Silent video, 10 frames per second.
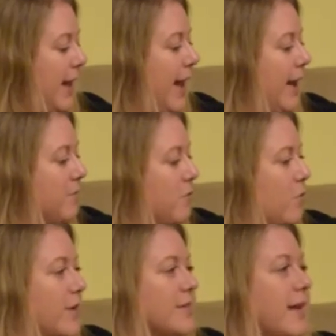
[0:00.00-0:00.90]
And, of
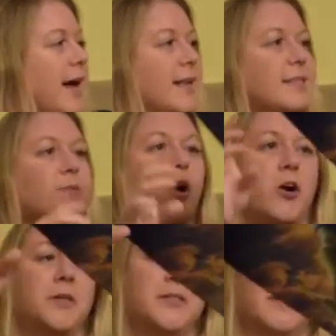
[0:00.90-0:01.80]
course, they had some
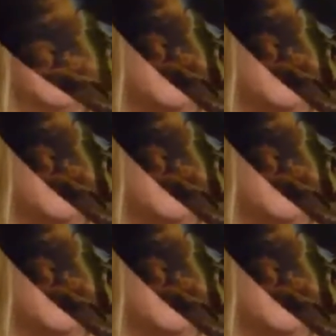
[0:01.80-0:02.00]
art.